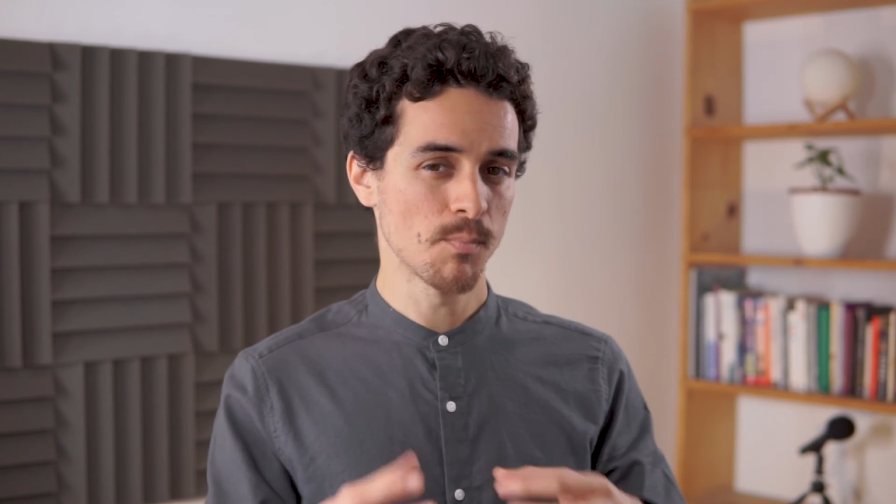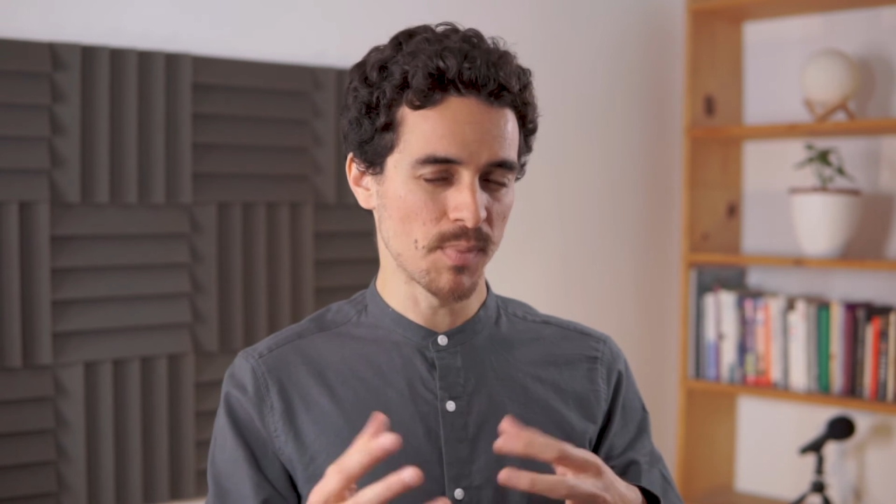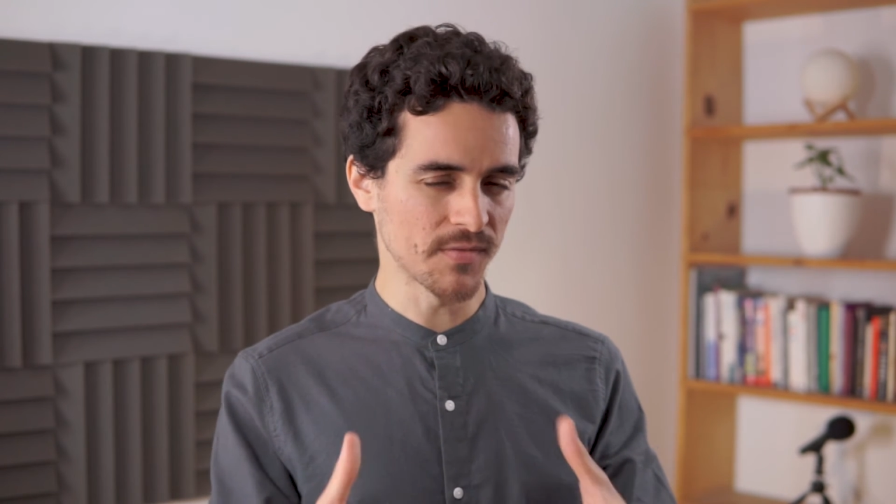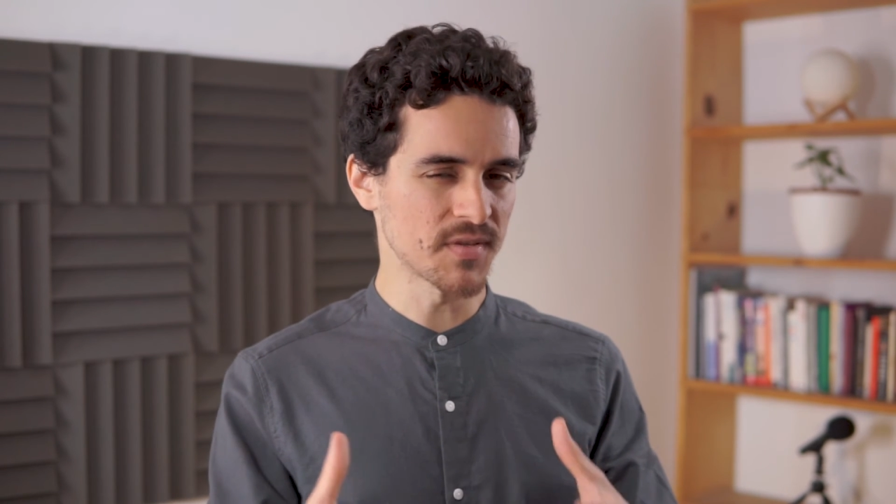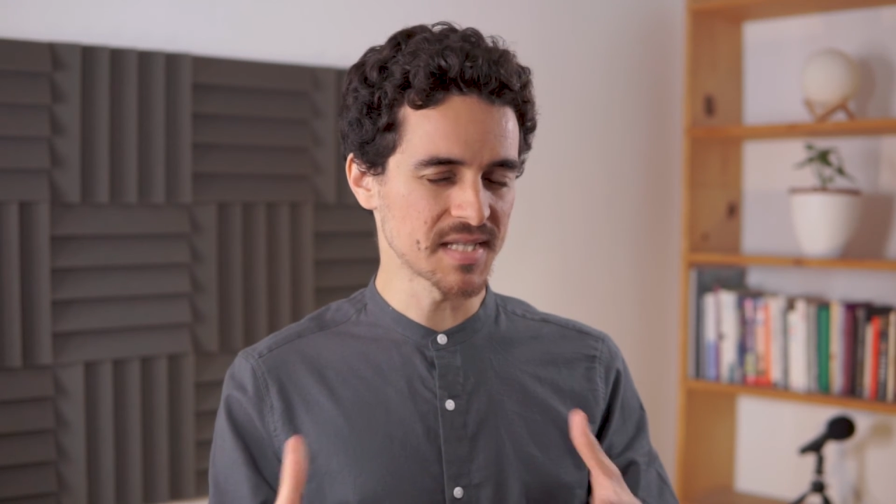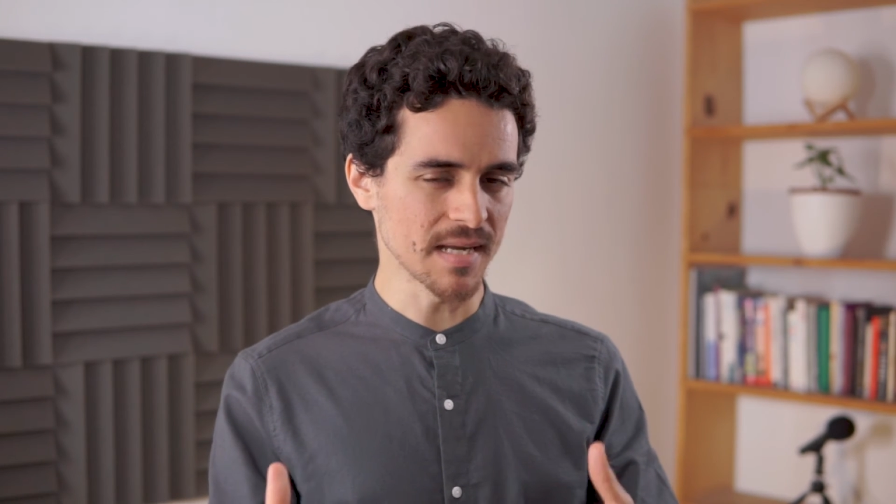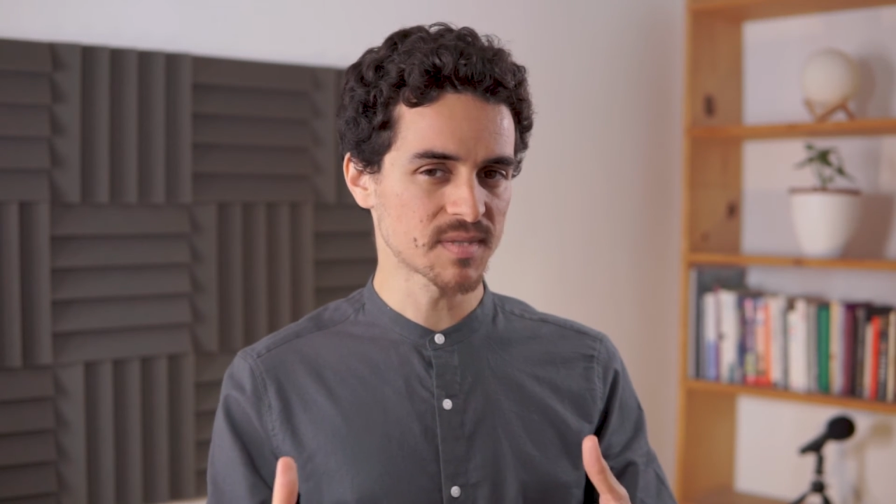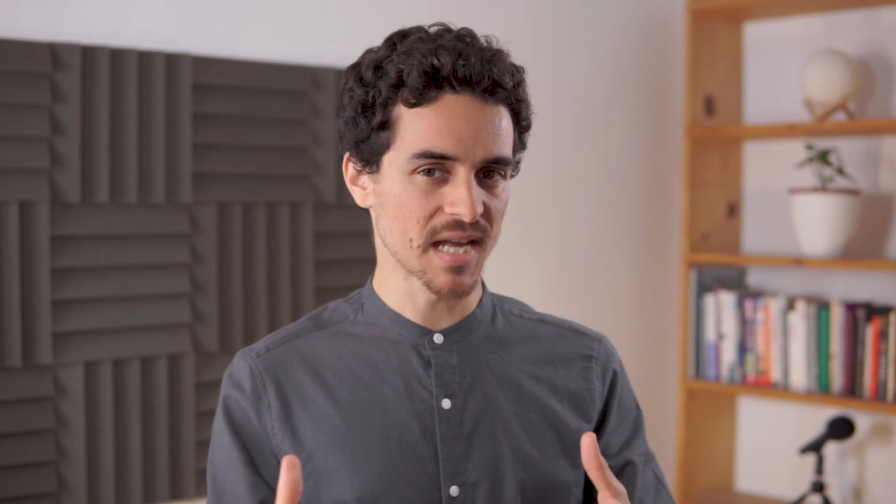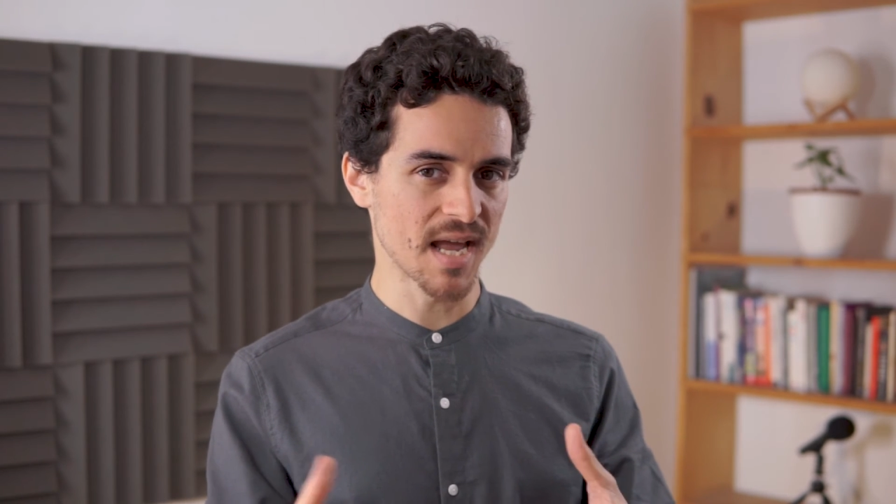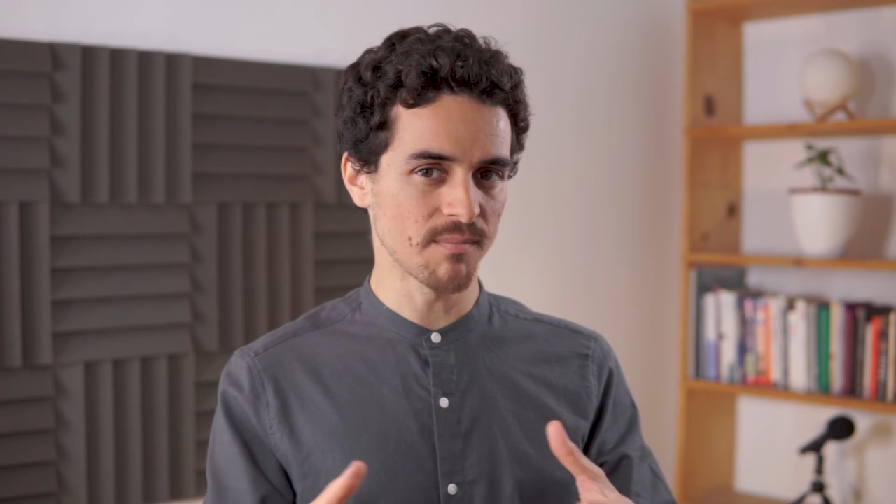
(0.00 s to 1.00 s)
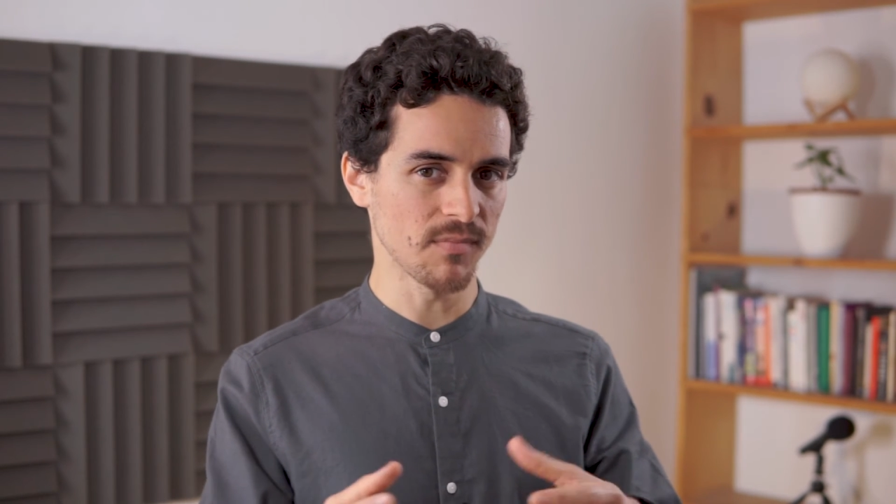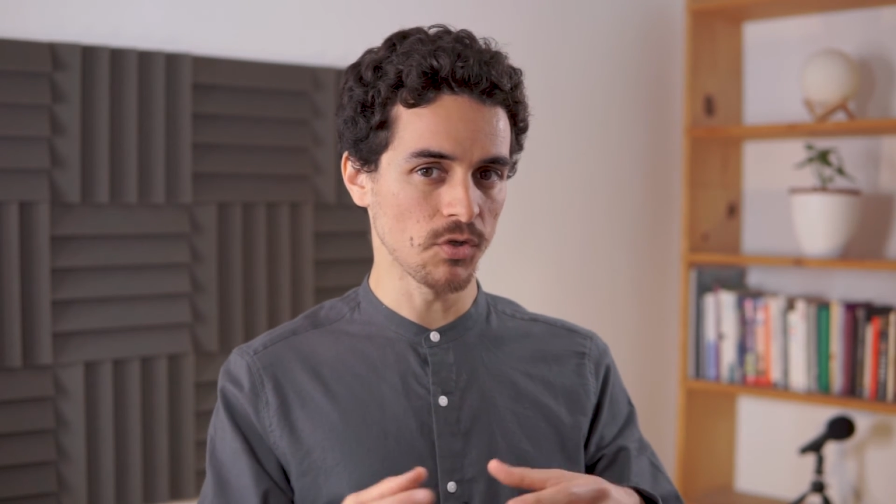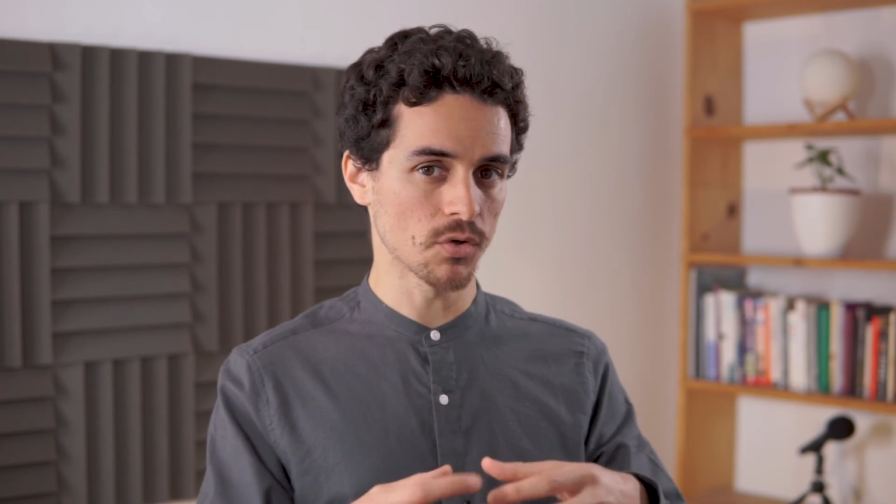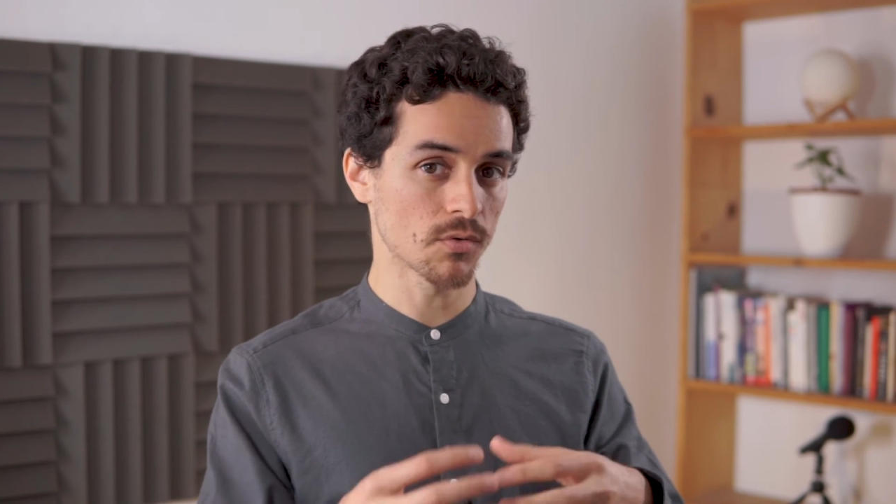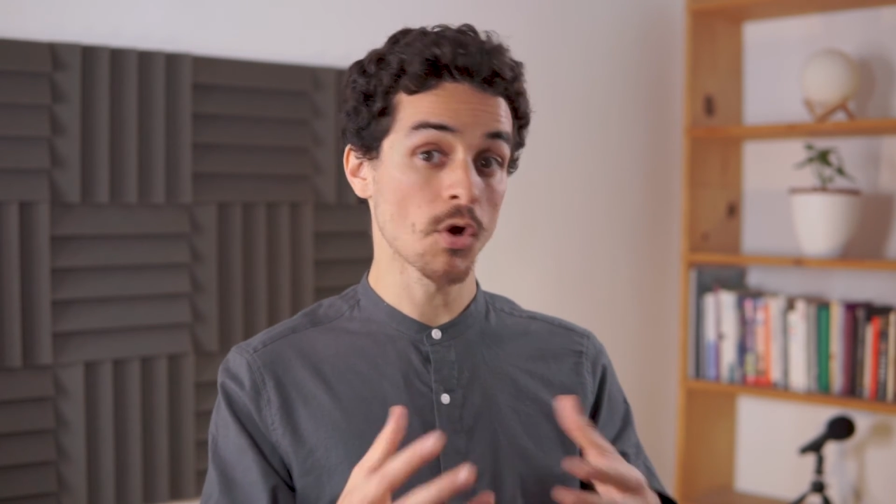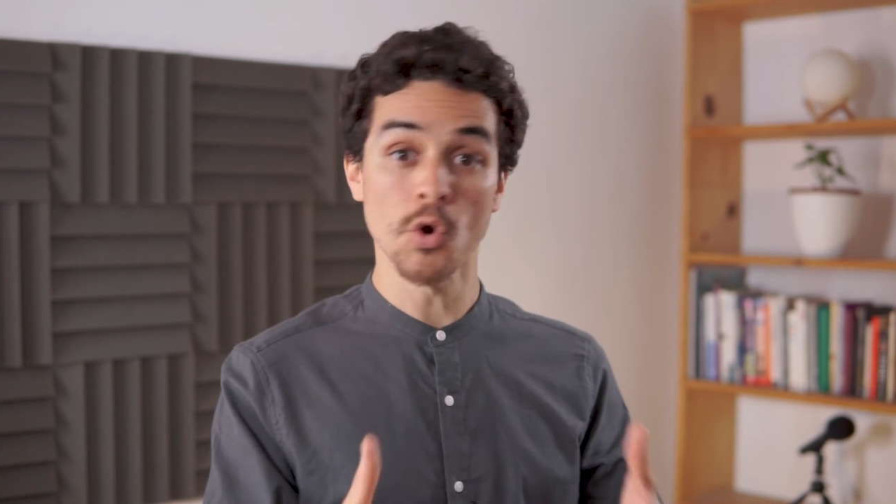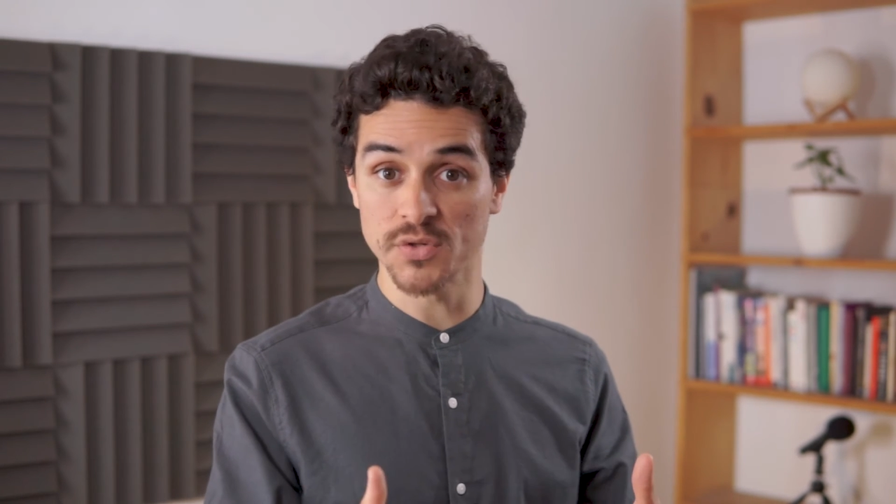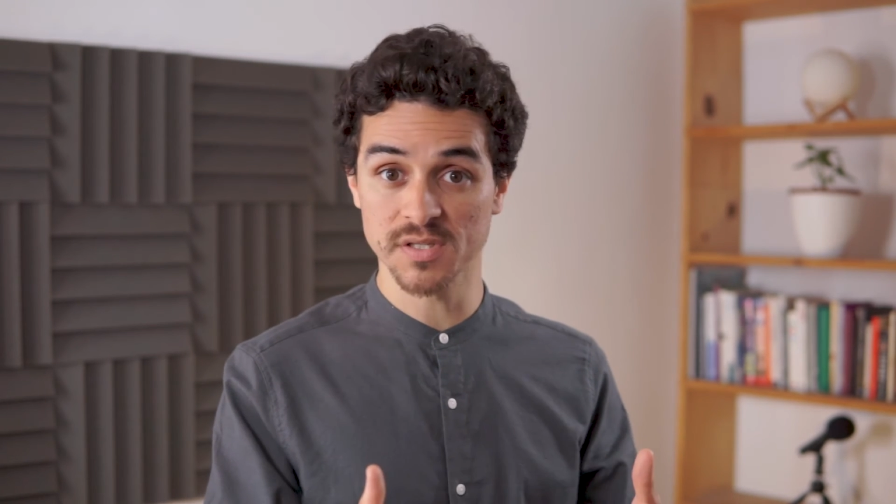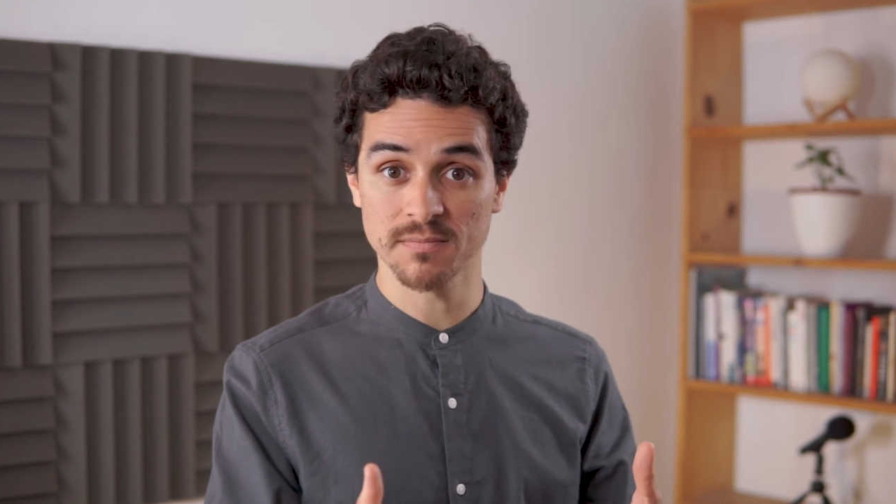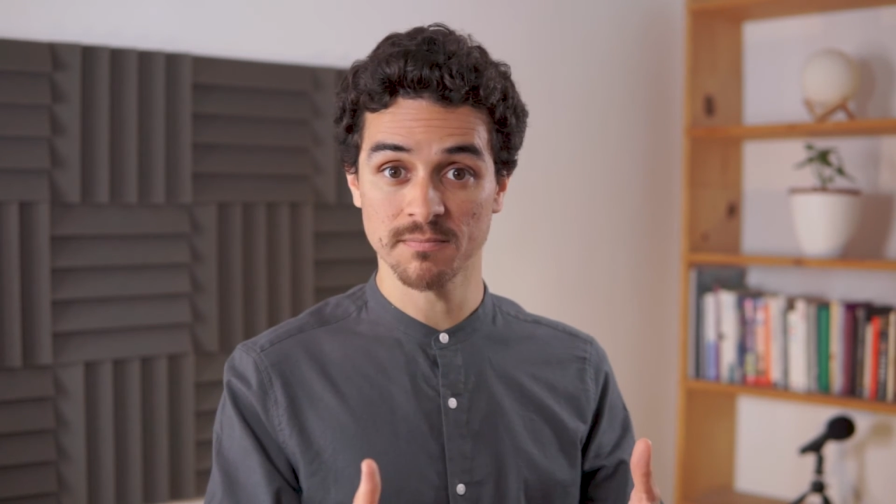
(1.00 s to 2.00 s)
but at the same time, you're the
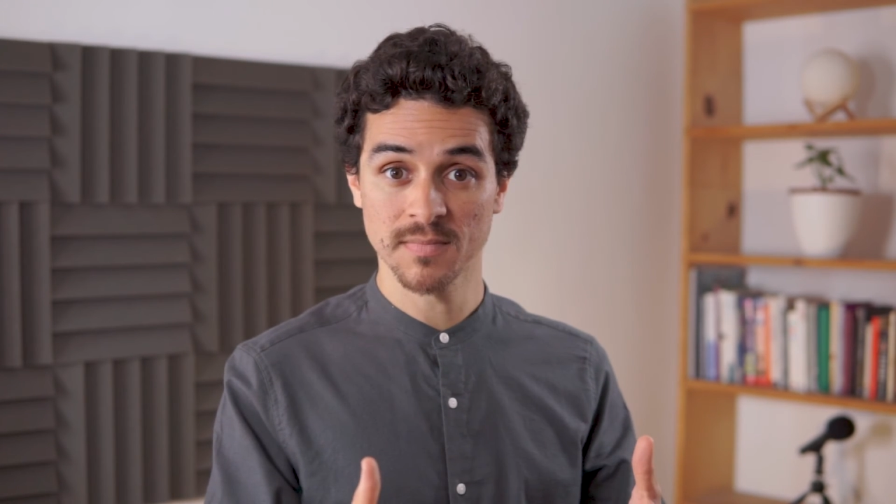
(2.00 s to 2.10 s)
host.